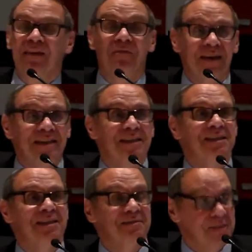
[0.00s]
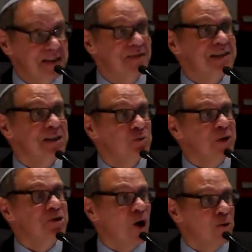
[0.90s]
If this is
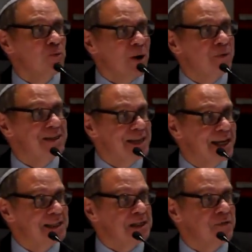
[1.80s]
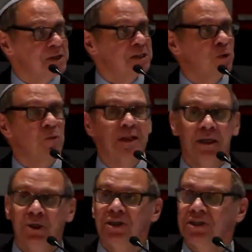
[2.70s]
what Torah represents, if this is what
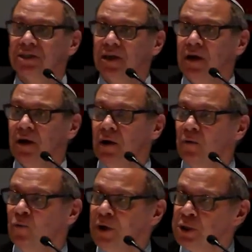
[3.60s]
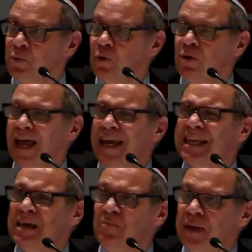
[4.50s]
religious ritual
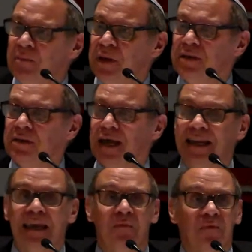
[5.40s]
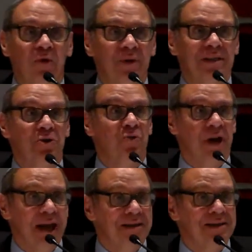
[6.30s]
and commitment and influence
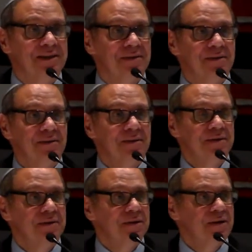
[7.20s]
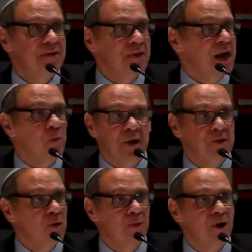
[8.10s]
creates, then I
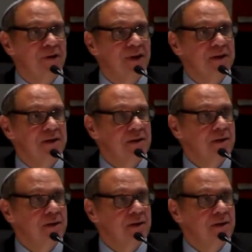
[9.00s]
want no part of it.